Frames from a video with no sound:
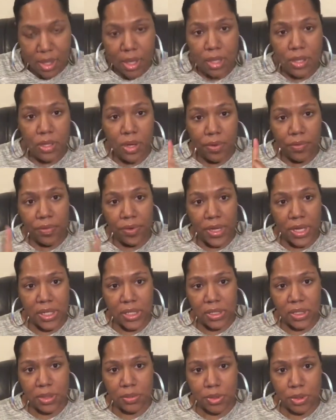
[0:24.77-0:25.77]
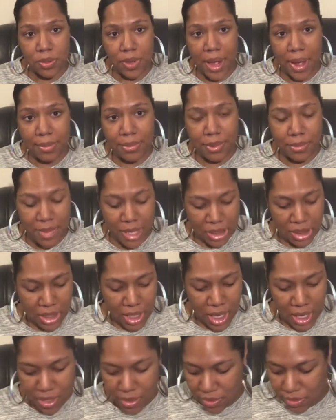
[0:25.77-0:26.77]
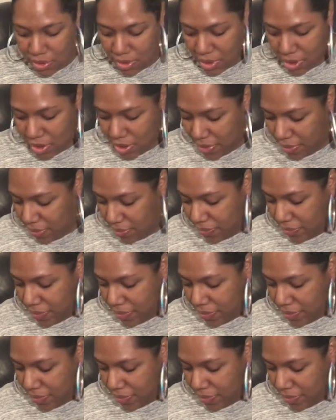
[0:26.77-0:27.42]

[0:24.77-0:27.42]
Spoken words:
Don't forget to subscribe to my channel so you don't